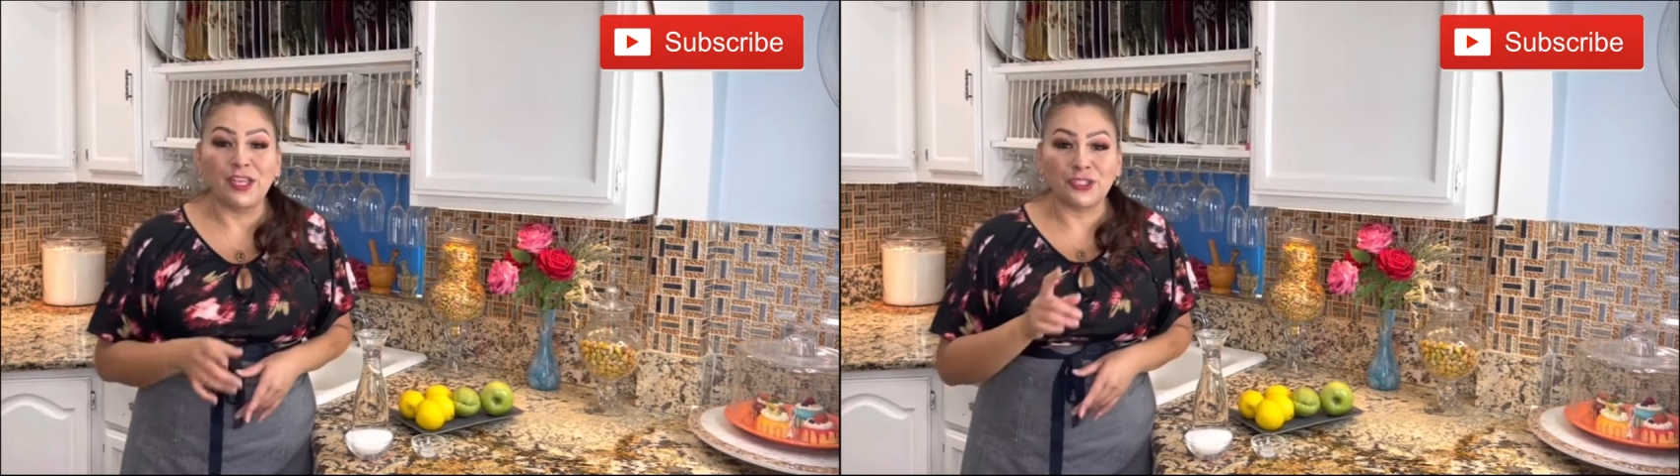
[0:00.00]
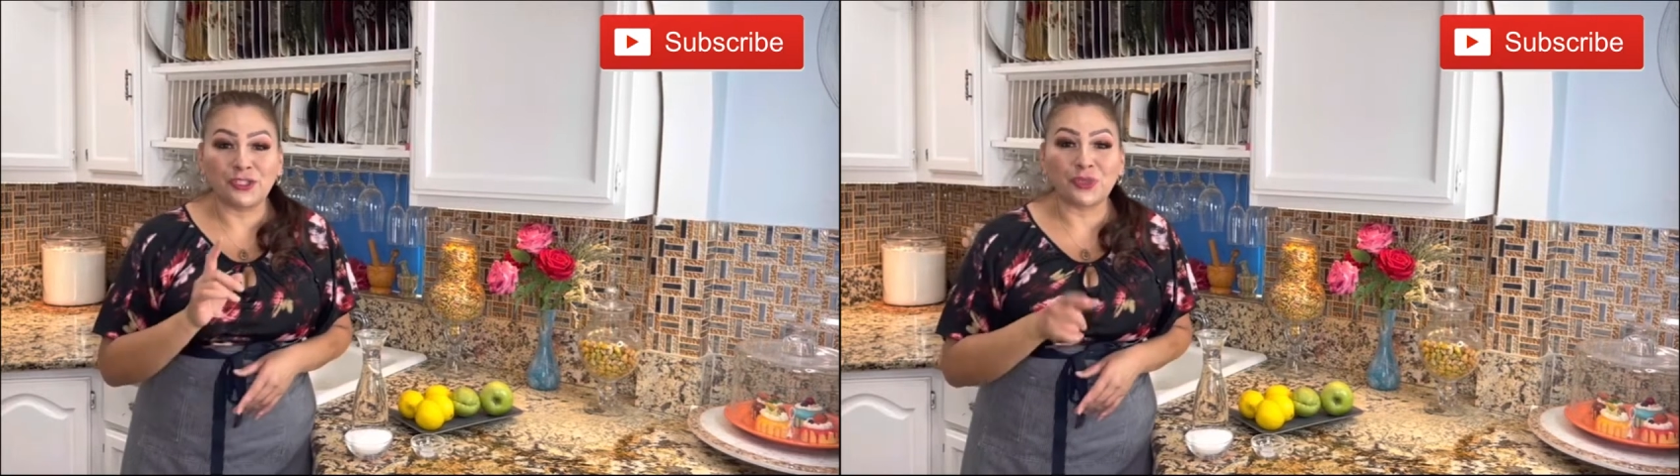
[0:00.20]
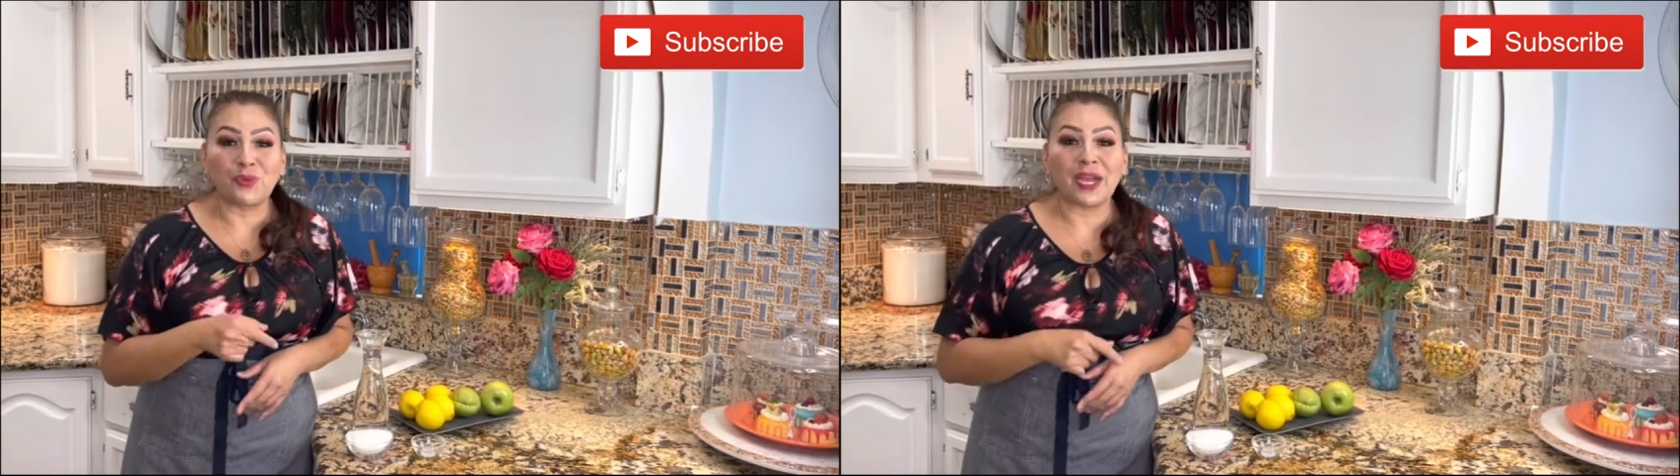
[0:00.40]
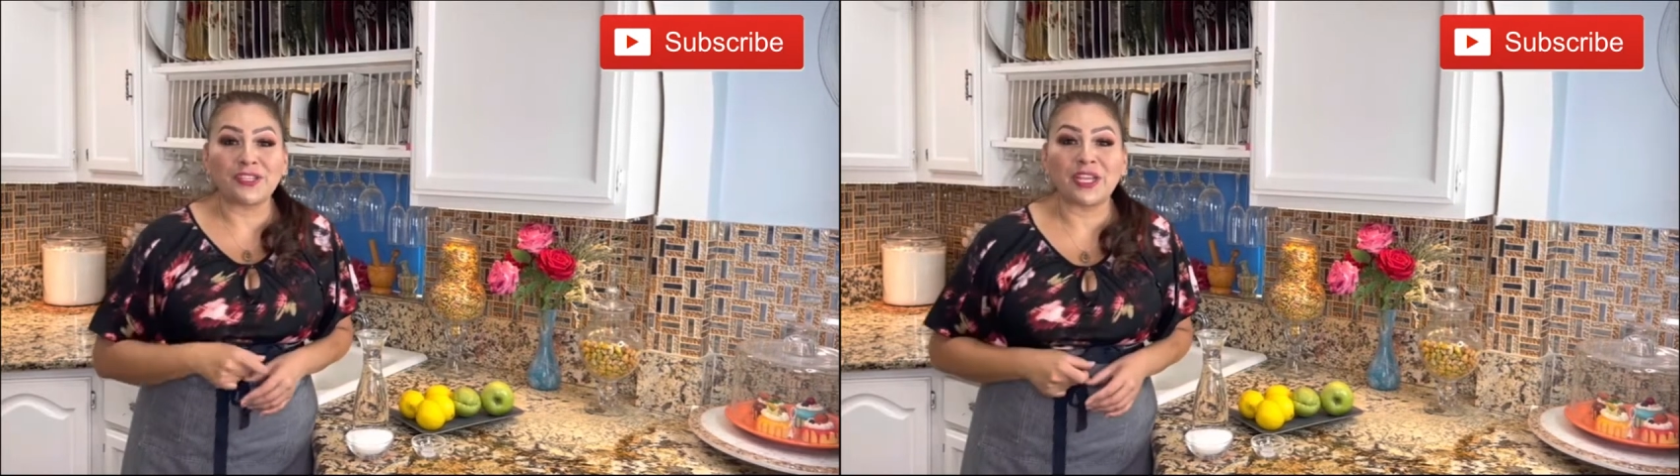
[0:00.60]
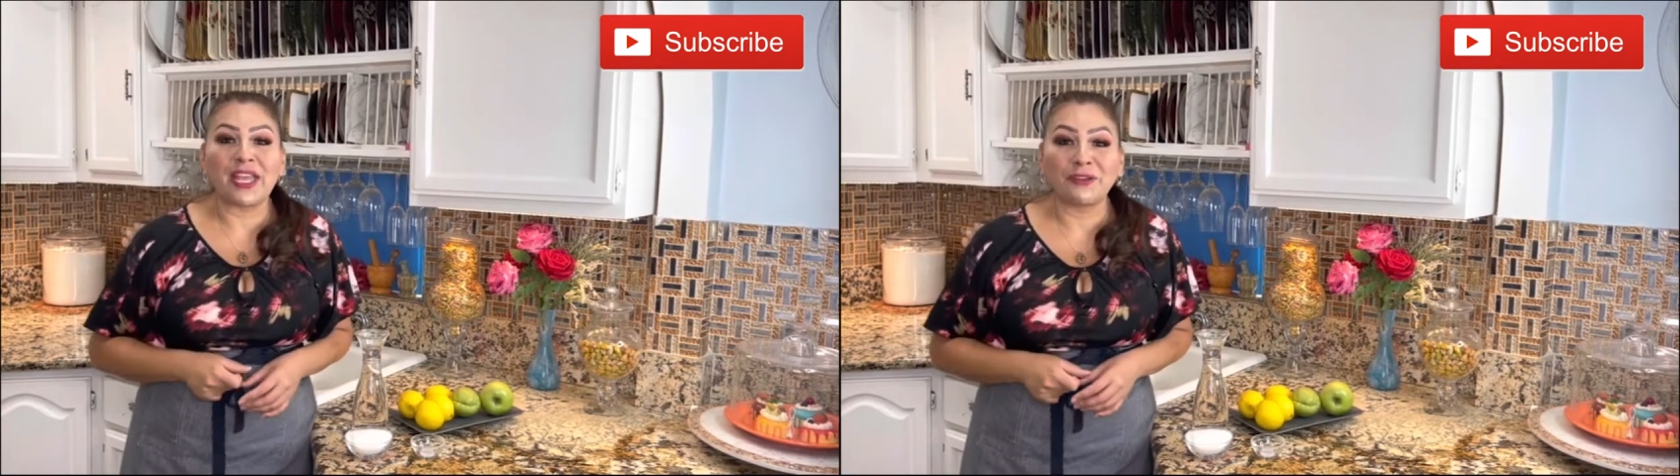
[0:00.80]

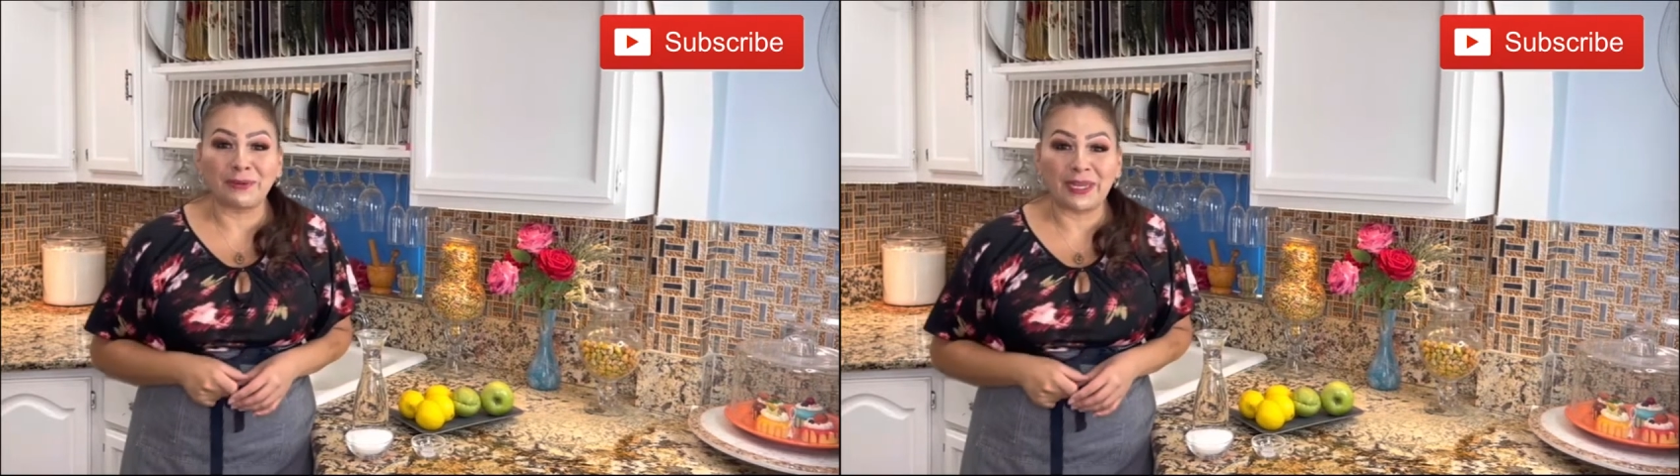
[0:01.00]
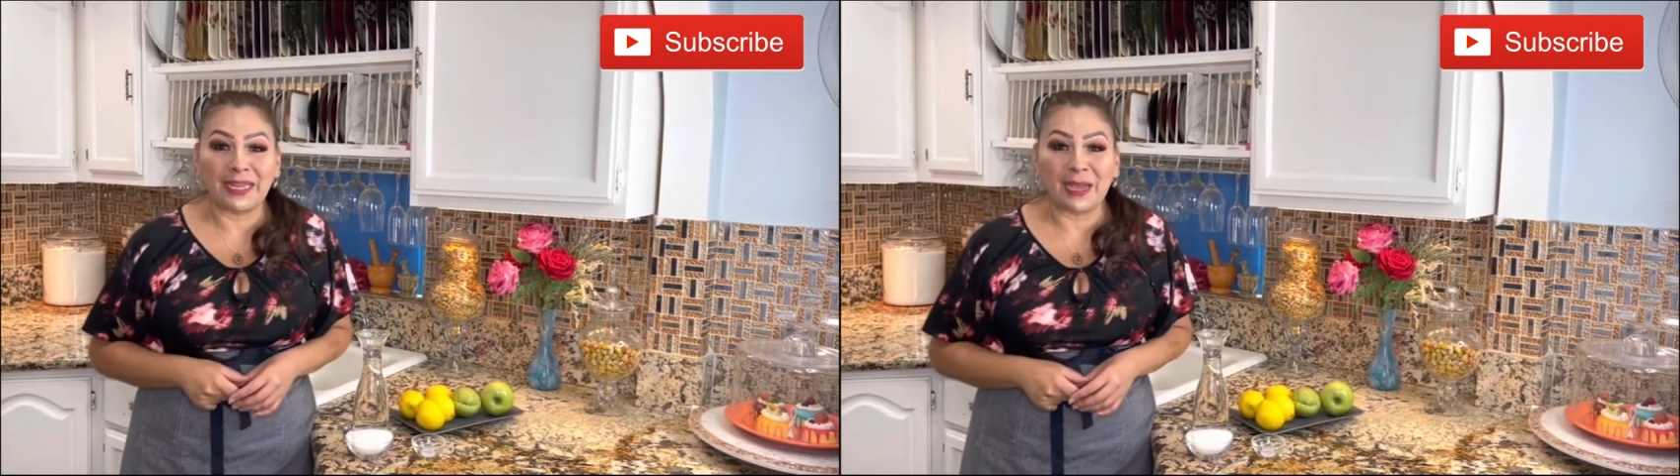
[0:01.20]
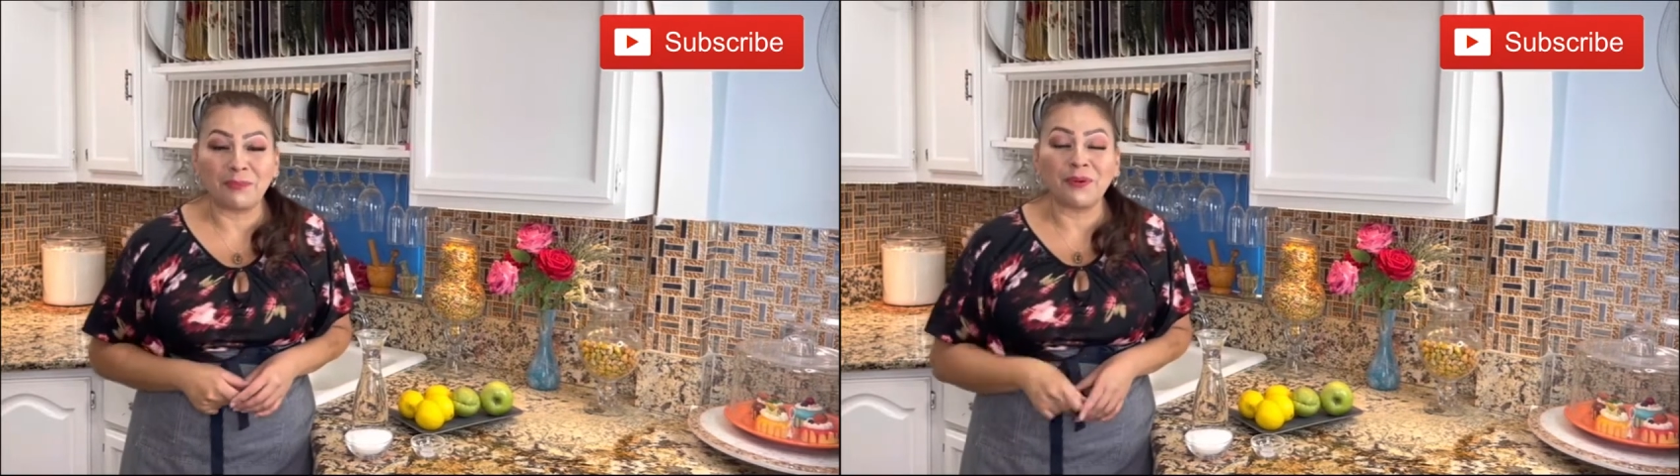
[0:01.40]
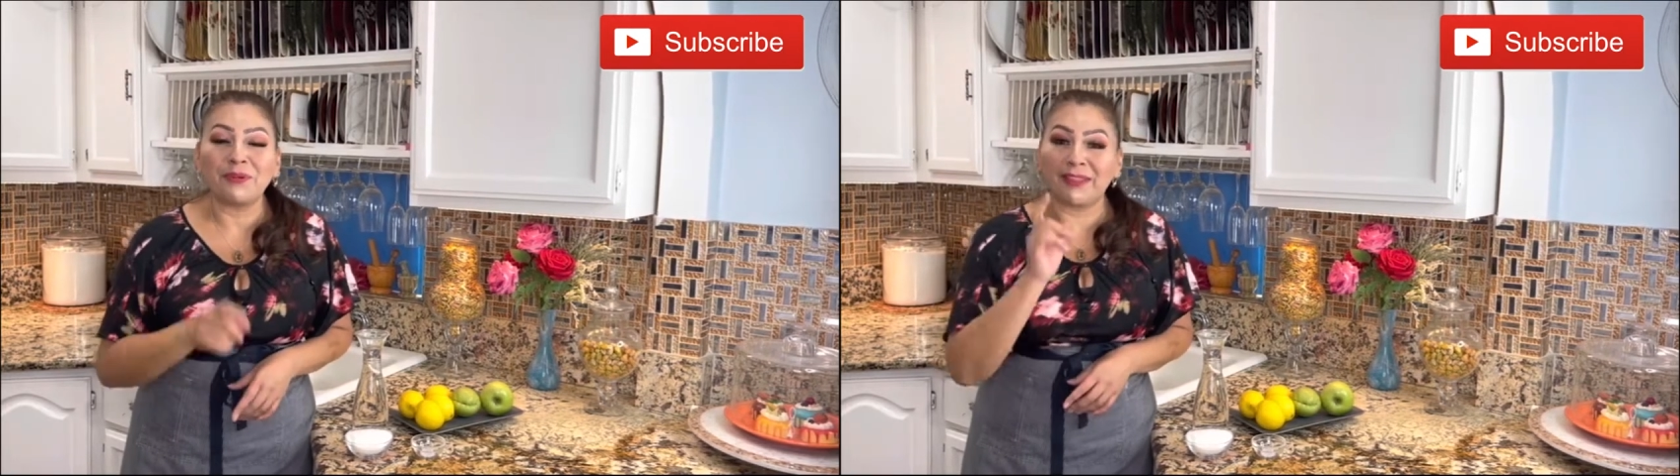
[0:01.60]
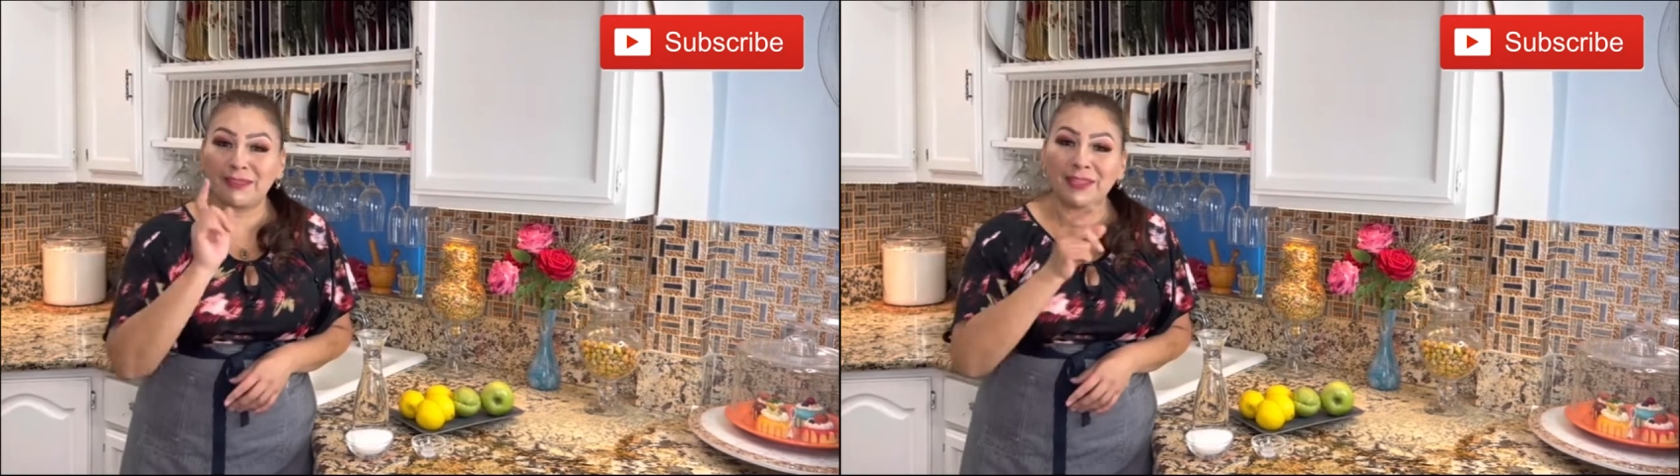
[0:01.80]
squash and green apple,